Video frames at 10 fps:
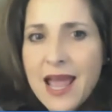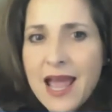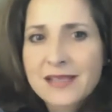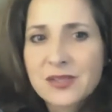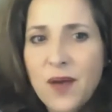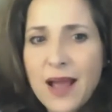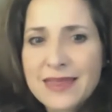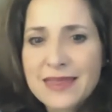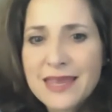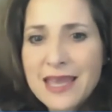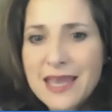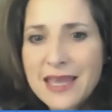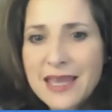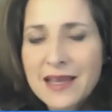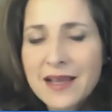And so I
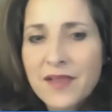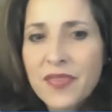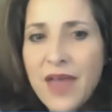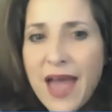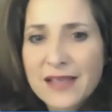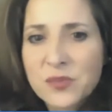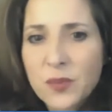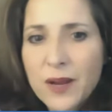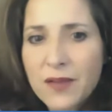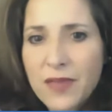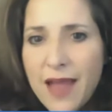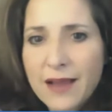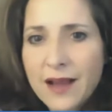think that's where that